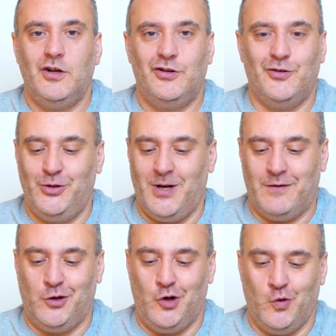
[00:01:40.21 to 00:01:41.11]
Don't you
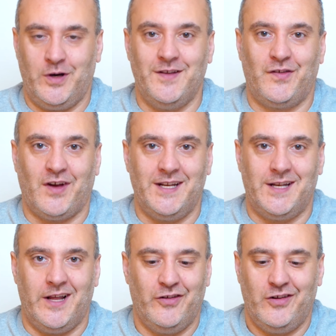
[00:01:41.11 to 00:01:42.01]
love to look
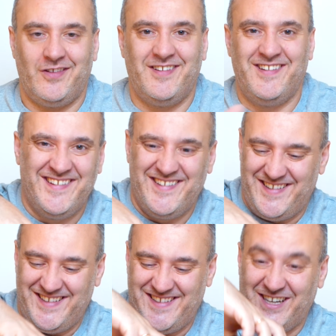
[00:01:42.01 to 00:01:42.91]
inside lenses?
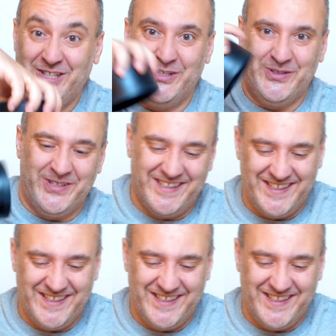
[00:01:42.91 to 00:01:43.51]
I do.